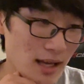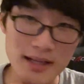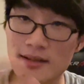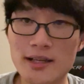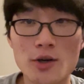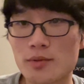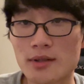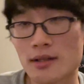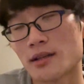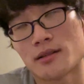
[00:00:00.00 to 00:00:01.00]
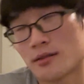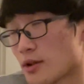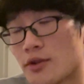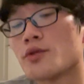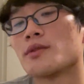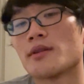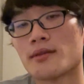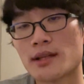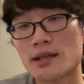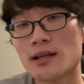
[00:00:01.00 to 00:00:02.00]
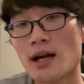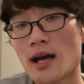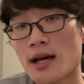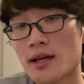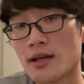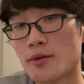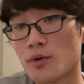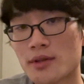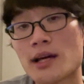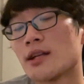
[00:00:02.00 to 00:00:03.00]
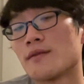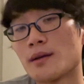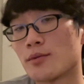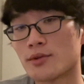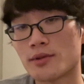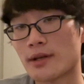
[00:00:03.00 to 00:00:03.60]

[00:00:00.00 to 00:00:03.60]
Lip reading: And like in terms of the sync, I was kind of able to